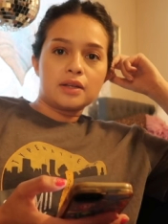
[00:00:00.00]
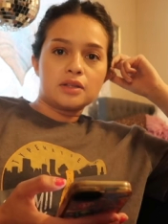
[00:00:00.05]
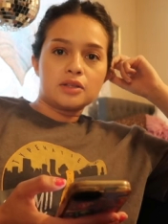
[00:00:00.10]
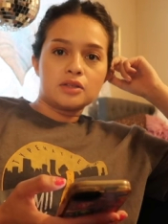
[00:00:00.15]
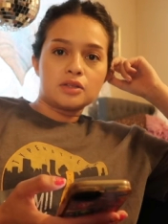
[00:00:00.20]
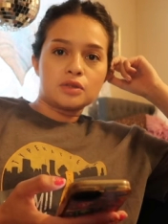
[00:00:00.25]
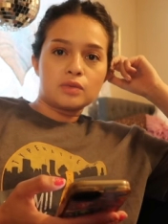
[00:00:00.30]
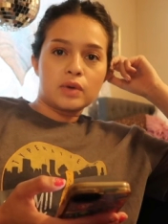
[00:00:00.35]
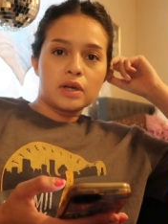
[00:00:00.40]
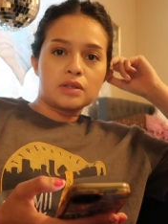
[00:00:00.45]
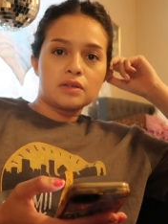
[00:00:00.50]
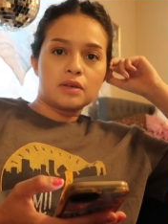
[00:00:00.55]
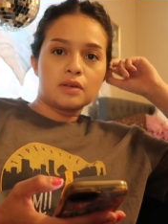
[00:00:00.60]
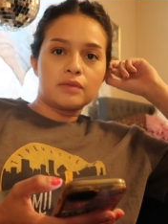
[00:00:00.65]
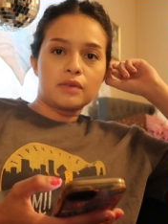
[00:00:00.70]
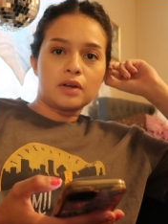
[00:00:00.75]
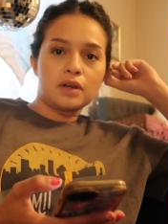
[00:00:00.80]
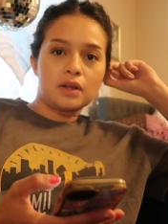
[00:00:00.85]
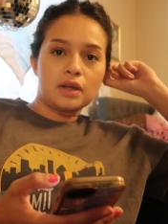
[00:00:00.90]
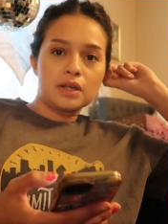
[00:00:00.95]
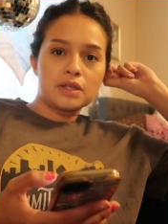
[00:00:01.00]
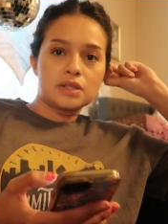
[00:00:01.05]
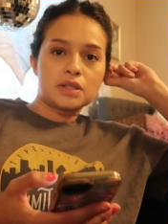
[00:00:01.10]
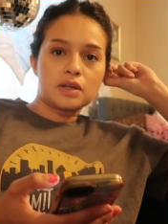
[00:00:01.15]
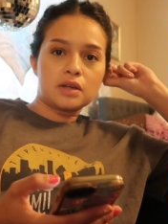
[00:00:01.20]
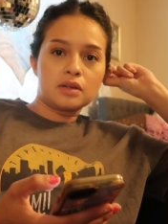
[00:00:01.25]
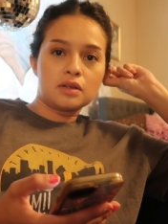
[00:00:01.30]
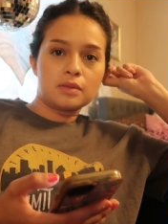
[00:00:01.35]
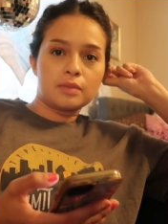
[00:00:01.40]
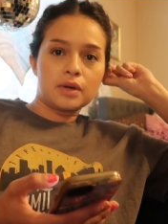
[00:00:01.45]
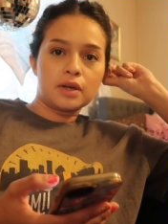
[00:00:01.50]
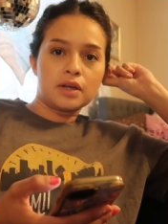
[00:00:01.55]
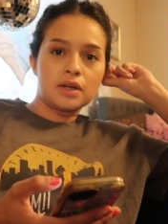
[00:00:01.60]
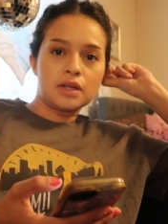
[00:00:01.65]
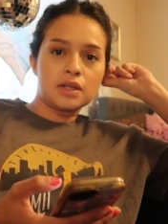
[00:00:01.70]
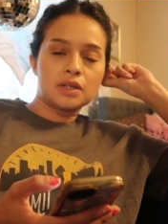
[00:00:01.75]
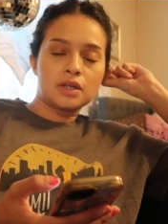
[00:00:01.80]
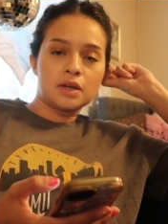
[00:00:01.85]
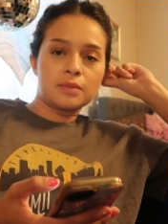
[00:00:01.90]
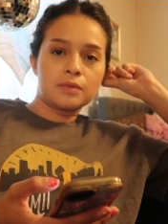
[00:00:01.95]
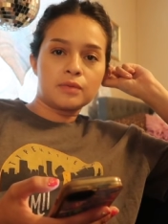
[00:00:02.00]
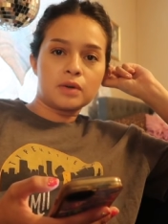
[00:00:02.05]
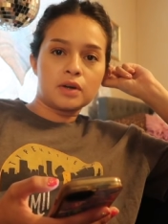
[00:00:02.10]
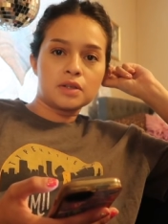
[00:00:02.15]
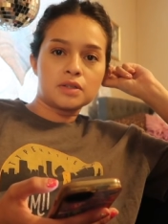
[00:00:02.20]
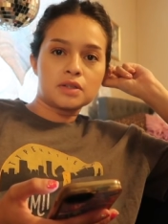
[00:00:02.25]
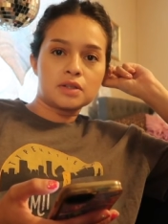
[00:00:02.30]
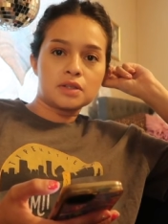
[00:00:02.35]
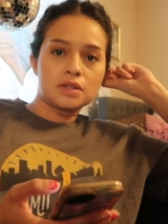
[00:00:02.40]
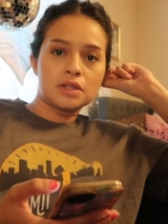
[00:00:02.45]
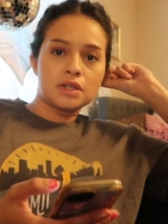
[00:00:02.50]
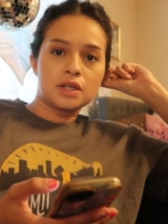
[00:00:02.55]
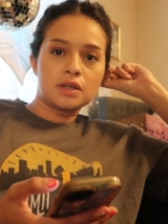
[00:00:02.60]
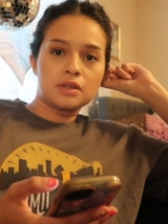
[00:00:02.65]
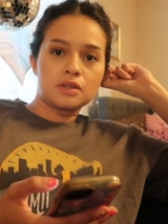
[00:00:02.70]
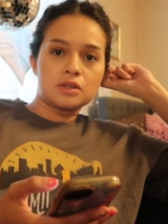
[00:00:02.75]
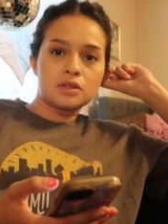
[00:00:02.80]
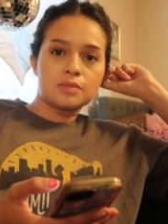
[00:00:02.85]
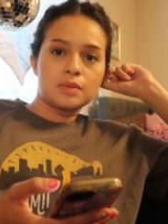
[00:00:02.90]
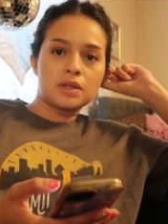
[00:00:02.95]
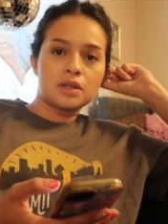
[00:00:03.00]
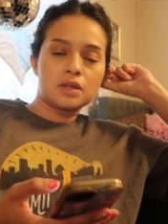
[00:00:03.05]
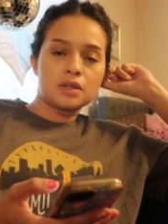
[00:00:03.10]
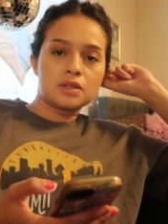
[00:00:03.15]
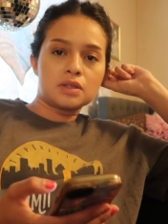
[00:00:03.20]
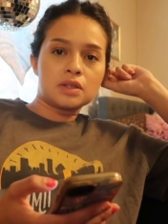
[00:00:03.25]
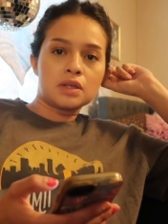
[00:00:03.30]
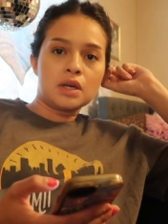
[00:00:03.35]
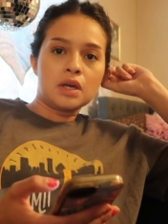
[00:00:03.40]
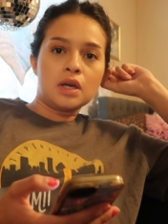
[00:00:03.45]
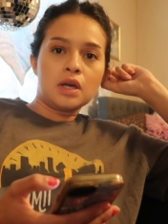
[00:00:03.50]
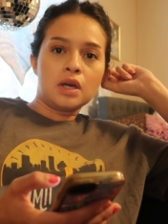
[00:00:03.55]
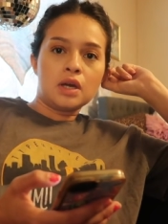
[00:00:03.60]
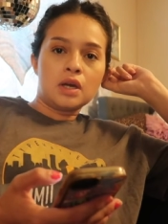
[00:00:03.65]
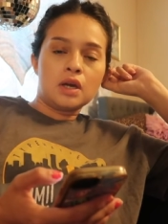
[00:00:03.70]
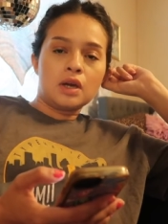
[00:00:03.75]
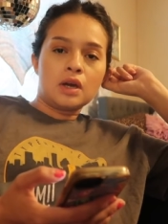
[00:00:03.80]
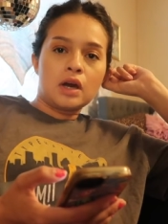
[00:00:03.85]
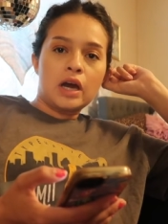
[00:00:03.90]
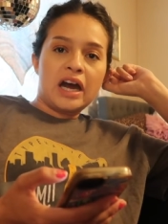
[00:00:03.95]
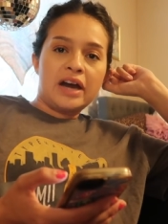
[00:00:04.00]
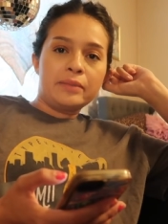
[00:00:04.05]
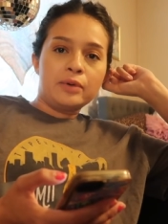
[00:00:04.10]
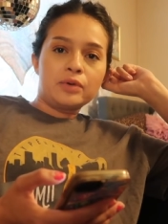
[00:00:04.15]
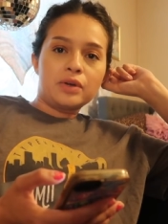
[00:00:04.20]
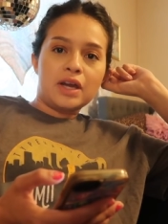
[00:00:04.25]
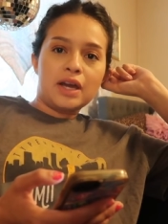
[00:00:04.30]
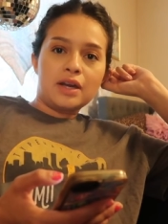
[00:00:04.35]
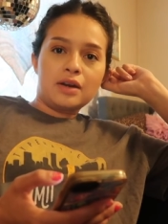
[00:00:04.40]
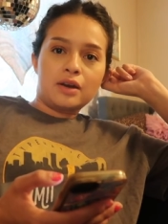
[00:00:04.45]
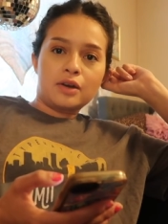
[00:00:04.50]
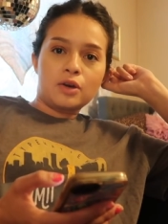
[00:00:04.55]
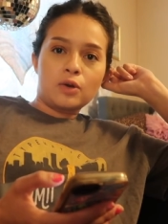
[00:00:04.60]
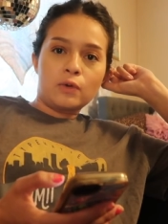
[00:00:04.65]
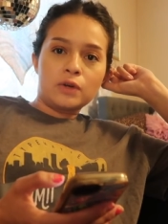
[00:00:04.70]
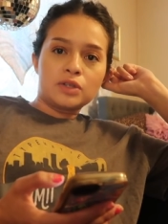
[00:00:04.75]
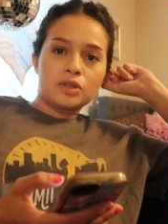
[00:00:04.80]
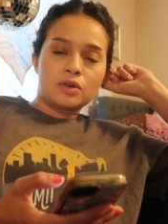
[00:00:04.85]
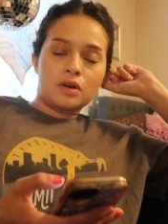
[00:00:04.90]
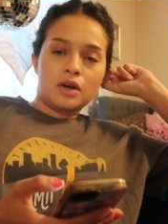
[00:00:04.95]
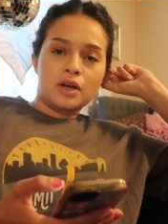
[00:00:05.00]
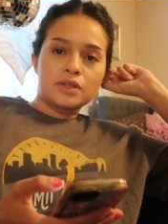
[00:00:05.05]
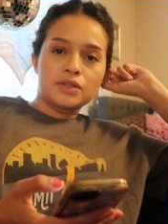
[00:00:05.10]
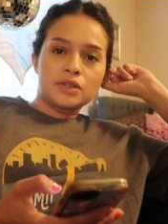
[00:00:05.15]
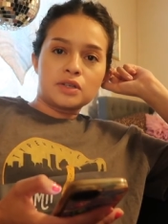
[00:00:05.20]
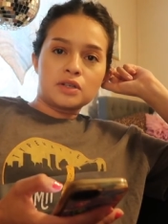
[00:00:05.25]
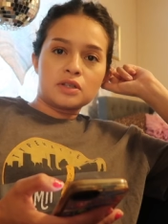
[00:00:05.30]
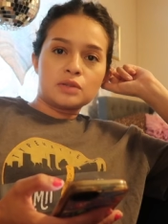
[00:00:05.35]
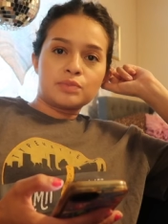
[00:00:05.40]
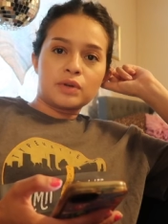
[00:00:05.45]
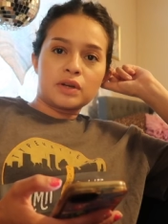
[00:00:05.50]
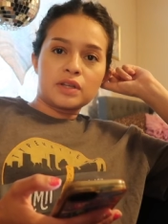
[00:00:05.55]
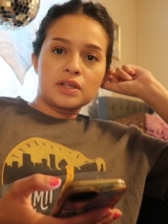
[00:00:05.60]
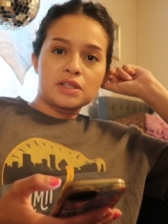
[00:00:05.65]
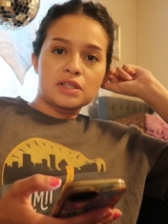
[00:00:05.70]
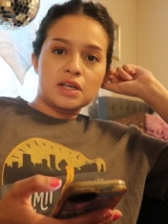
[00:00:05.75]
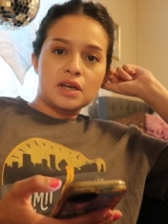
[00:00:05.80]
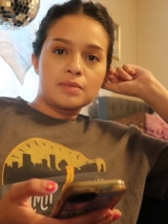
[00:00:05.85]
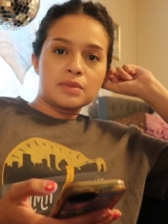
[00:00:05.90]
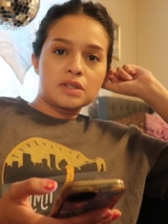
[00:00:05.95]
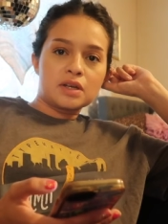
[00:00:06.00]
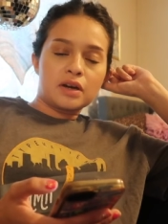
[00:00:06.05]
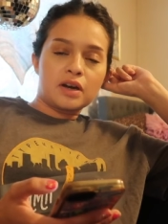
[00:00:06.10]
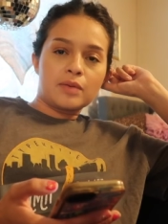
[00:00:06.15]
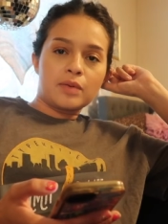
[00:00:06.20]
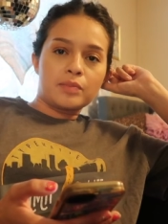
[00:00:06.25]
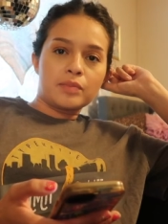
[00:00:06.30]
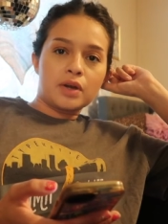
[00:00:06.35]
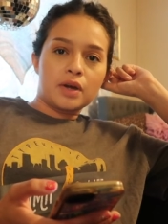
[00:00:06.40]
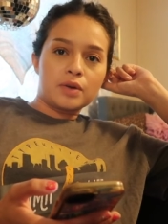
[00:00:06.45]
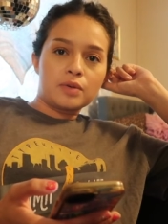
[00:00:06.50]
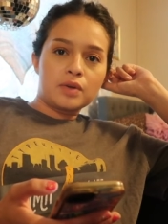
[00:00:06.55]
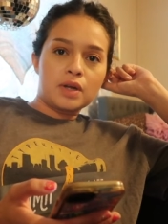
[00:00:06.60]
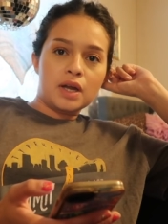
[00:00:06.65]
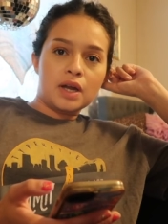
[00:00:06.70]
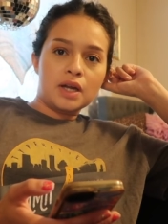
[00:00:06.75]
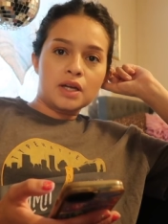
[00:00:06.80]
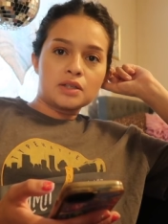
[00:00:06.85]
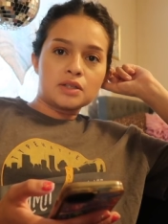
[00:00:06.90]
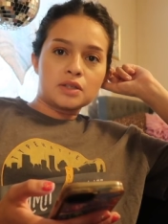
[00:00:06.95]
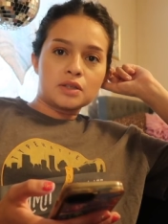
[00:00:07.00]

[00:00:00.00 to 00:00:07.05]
like to just wait to the very last second to buy any type of concert ticket just because I'm okay not going to concerts, but at the same time, I'm not okay.